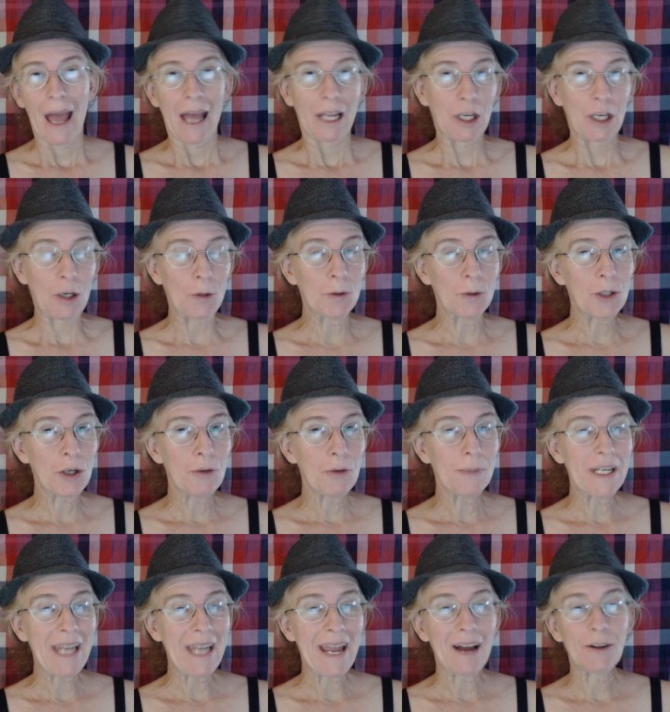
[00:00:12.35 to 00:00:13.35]
YouTube
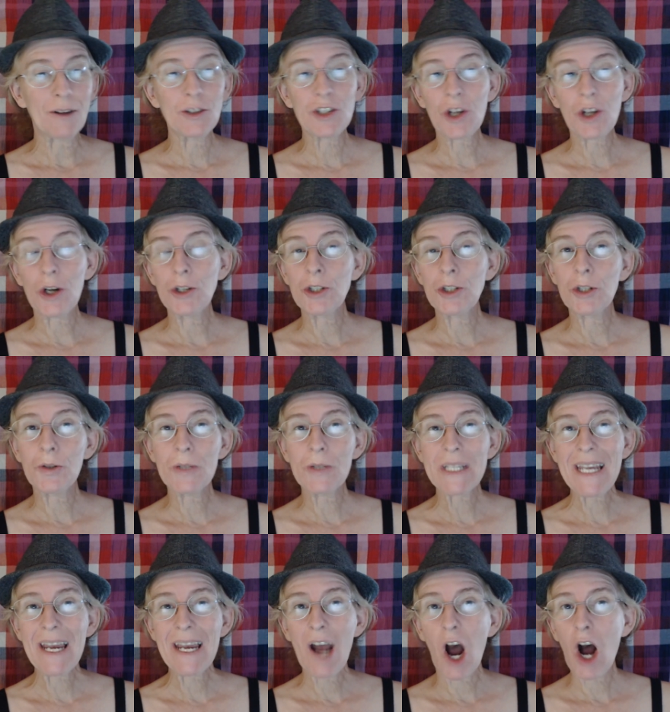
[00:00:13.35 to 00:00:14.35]
announced on
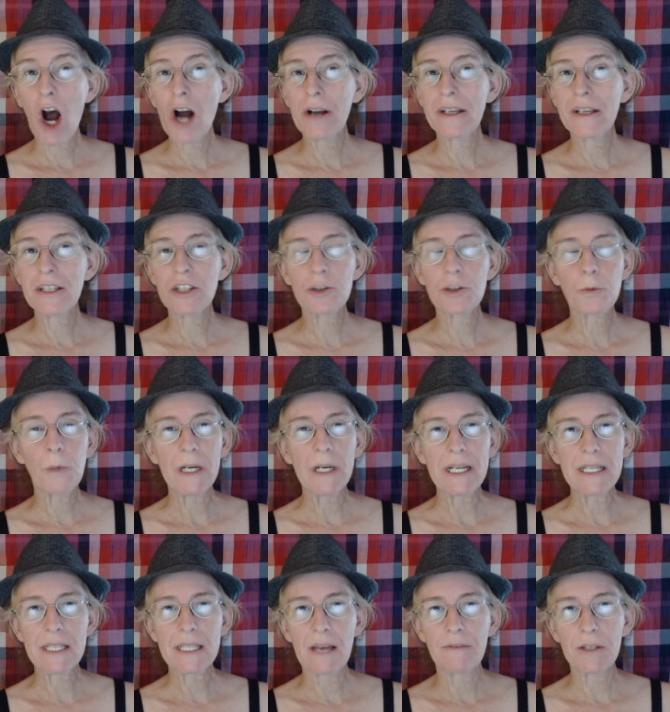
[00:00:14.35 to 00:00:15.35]
Tuesday, August
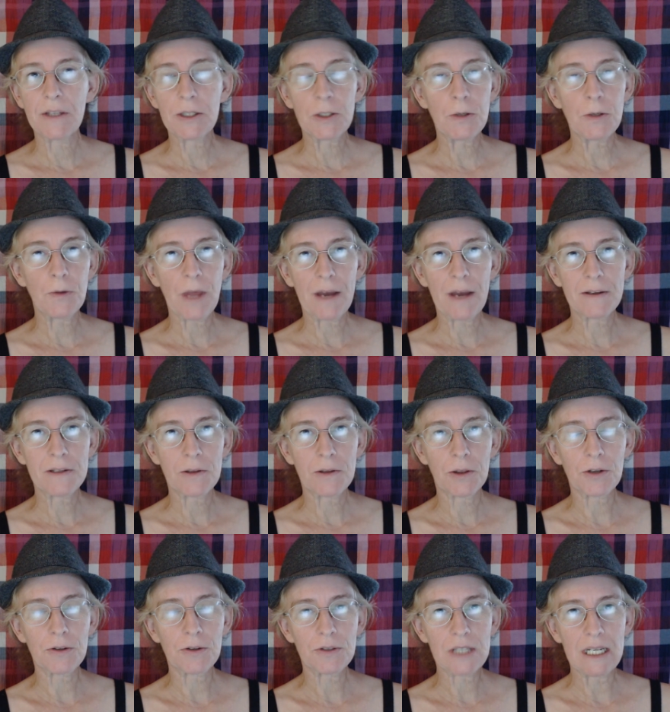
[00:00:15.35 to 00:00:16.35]
27,
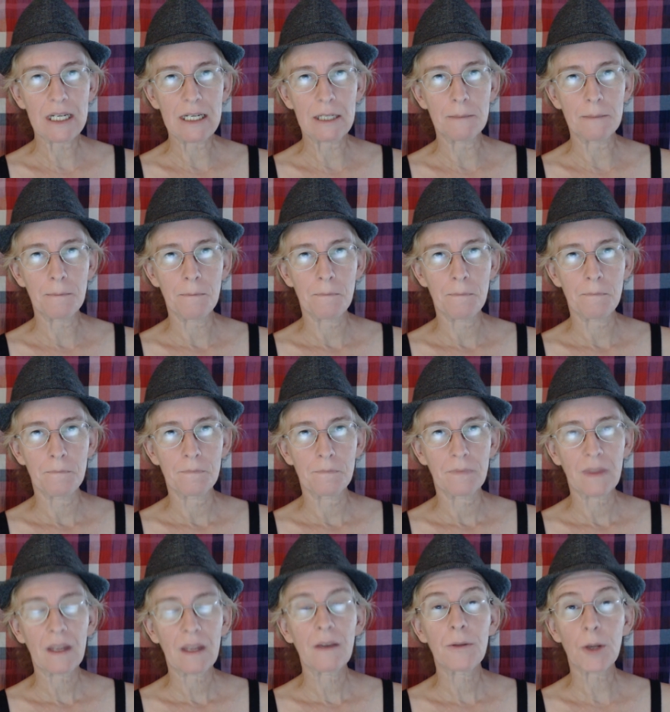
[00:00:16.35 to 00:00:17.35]
2013,
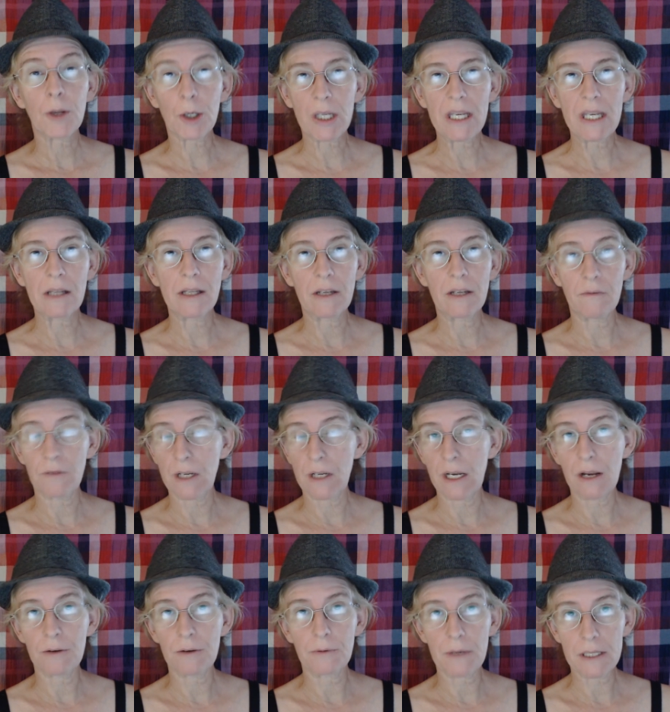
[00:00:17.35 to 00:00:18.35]
they're killing
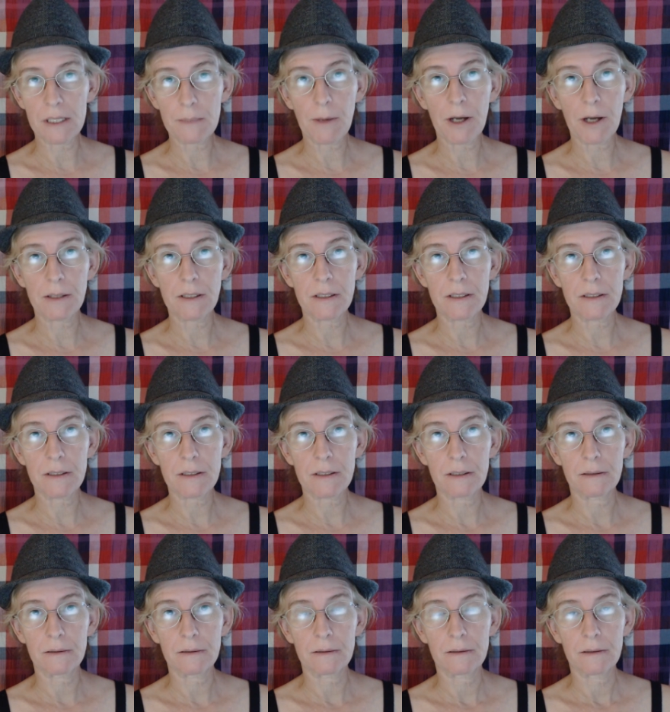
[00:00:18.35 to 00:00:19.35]
video responses.
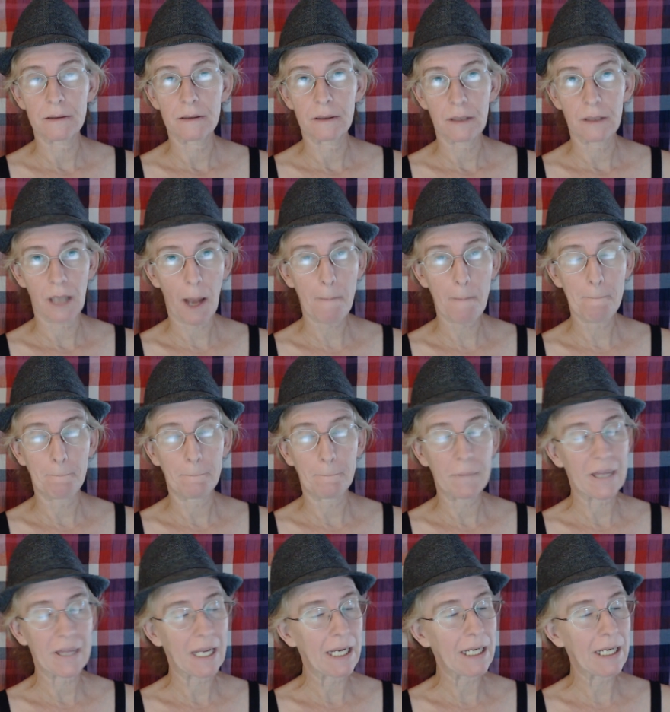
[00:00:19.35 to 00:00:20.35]
Yep,
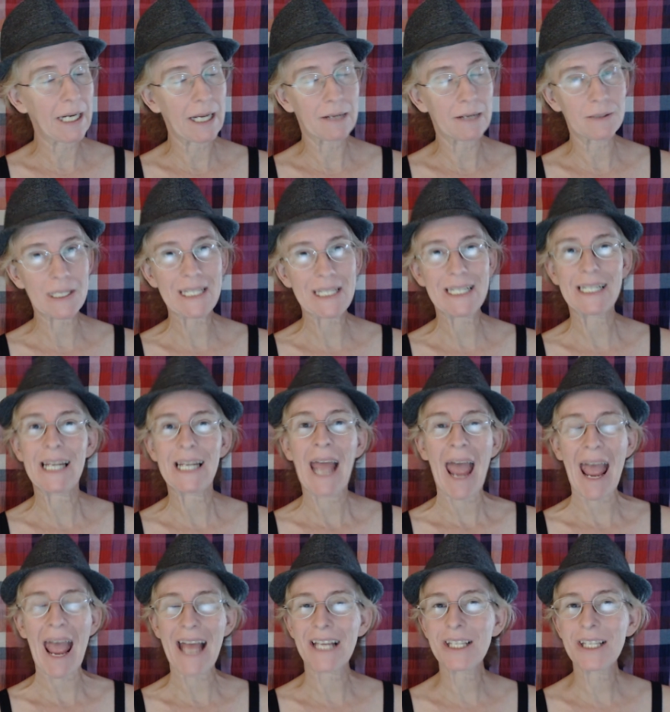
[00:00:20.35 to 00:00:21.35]
they announced it.
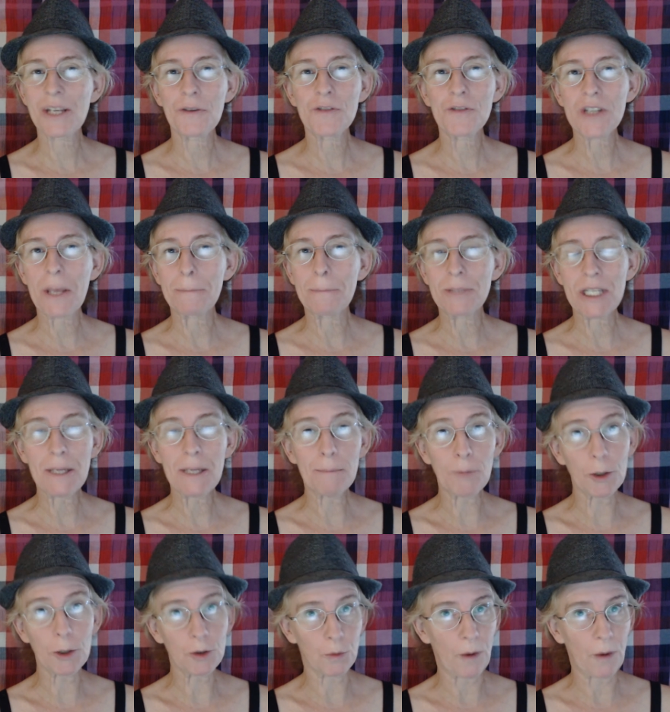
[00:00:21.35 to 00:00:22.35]
As of
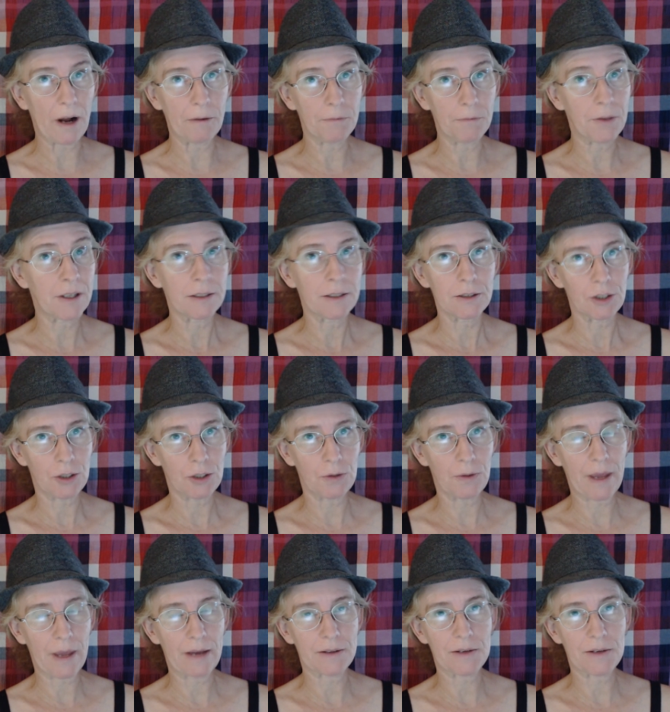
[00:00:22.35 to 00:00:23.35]
September 12,
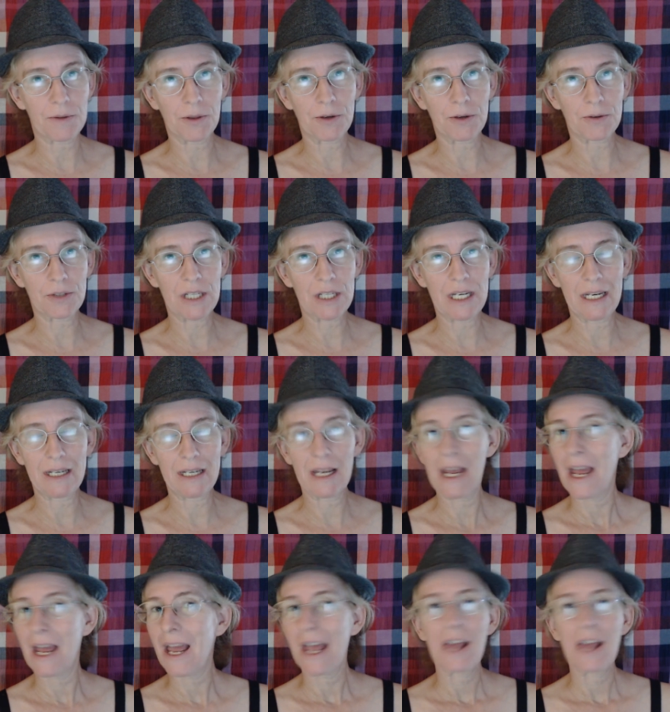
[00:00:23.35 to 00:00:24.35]
2013,
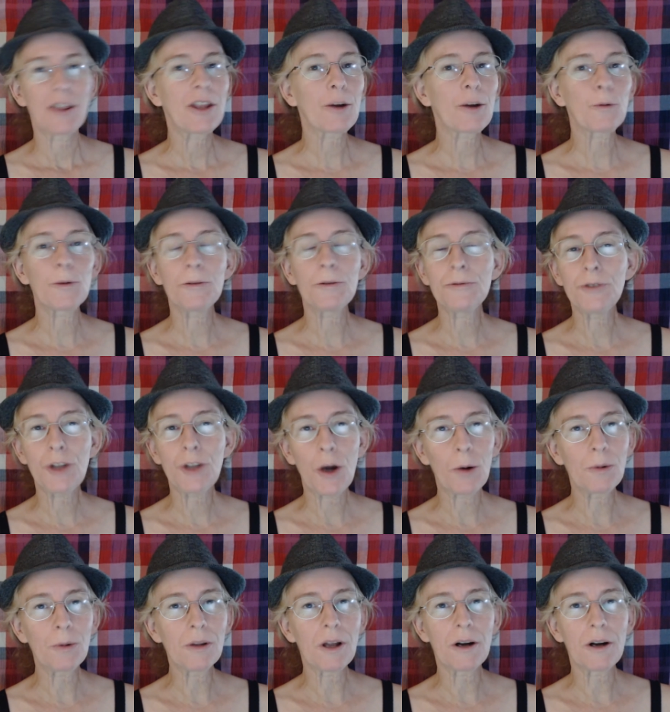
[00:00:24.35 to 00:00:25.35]
there will no
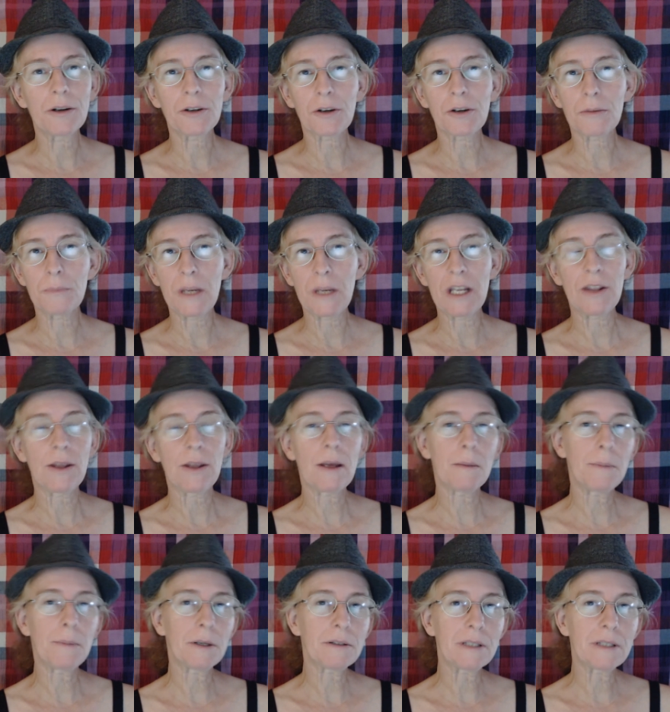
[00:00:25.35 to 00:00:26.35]
longer be the
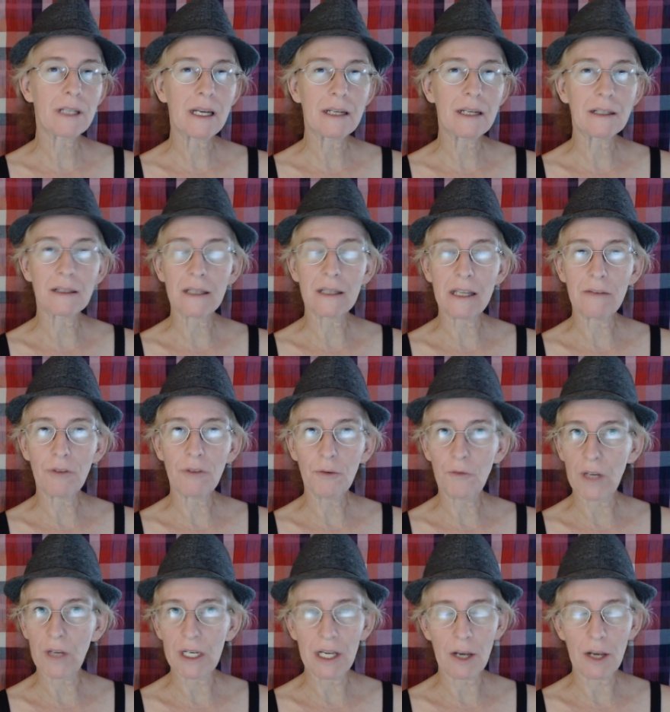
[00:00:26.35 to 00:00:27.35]
ability to leave a
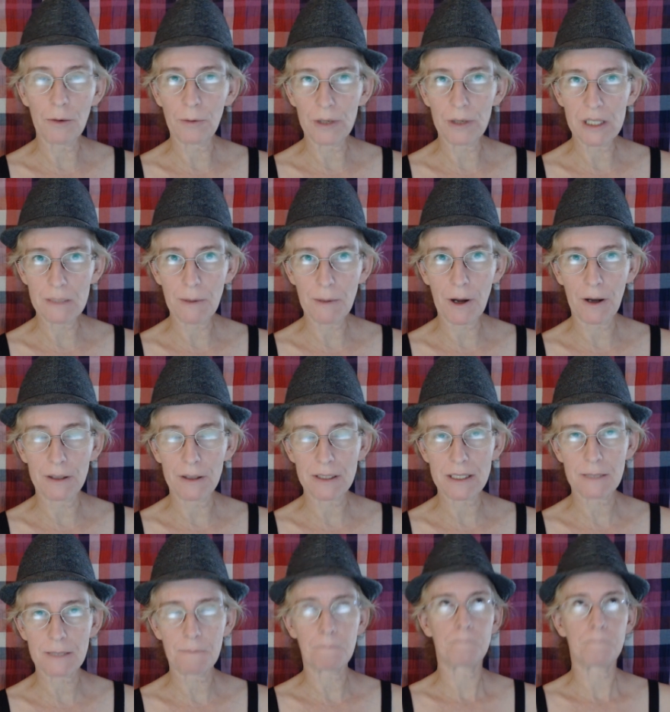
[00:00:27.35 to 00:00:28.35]
video response.